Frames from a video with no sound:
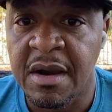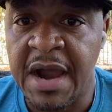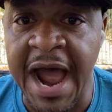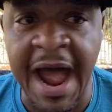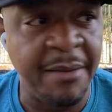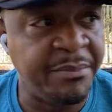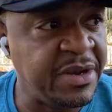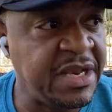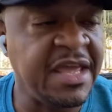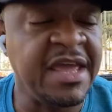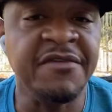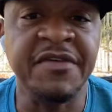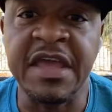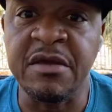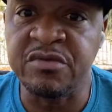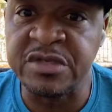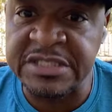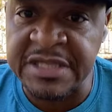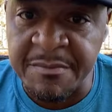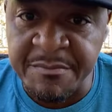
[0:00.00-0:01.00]
I believe he
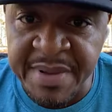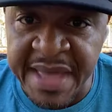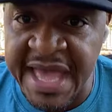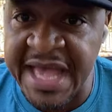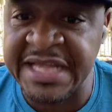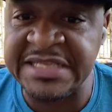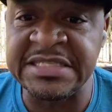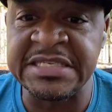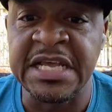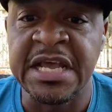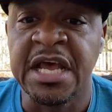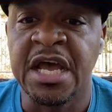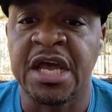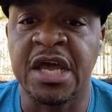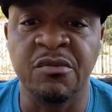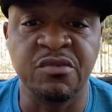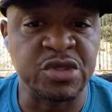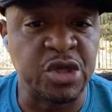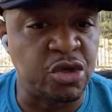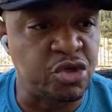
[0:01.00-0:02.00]
was the best.
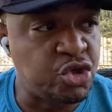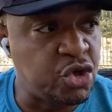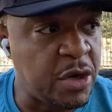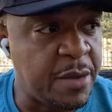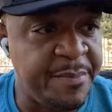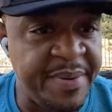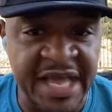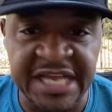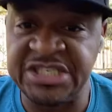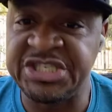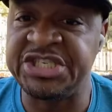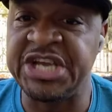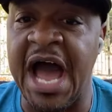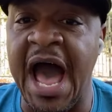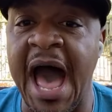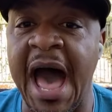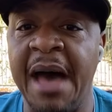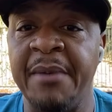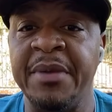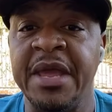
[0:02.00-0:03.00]
He was going to do the best
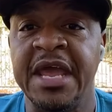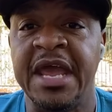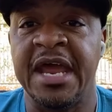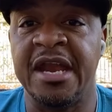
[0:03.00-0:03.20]
job,